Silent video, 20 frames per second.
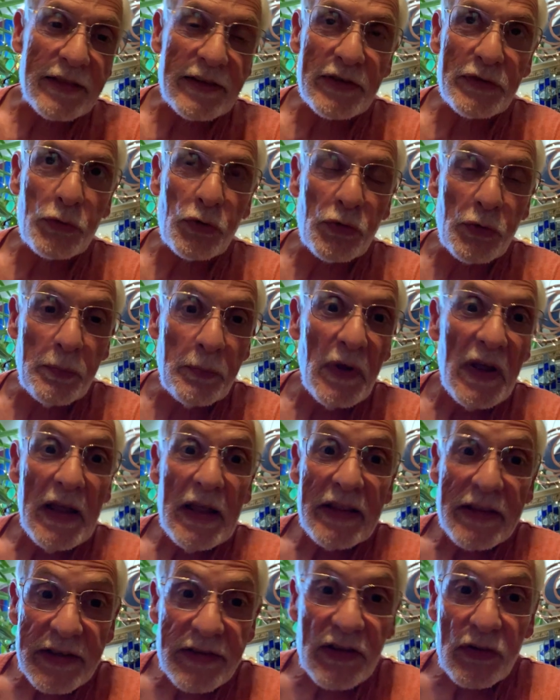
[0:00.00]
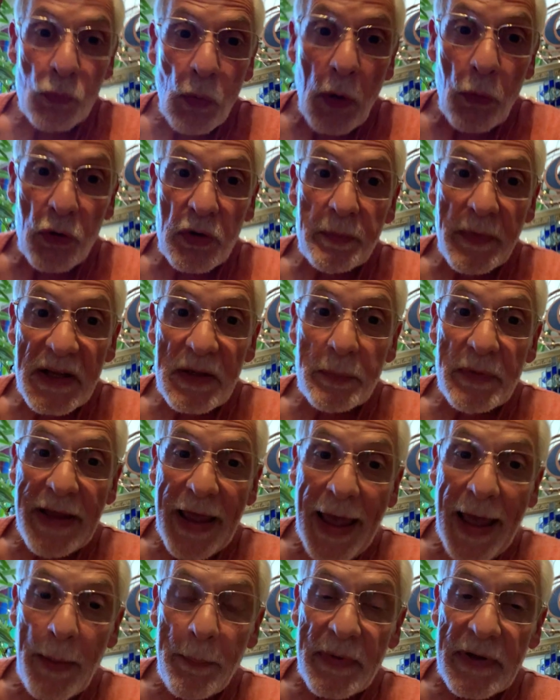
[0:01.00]
This is what would make me
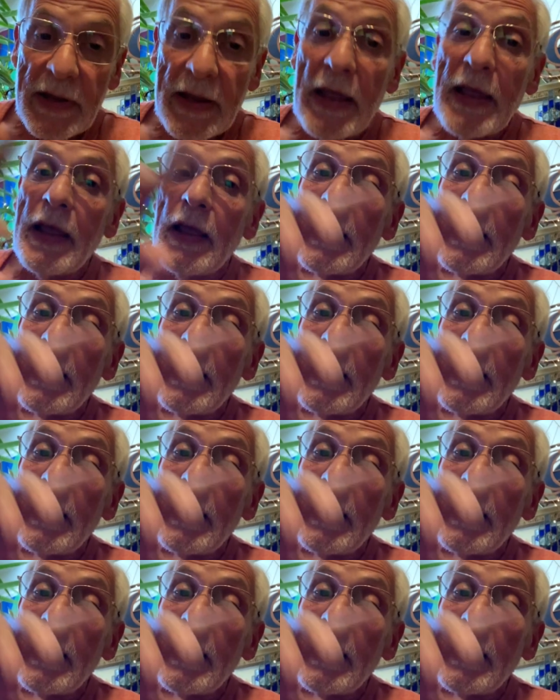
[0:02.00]
happy.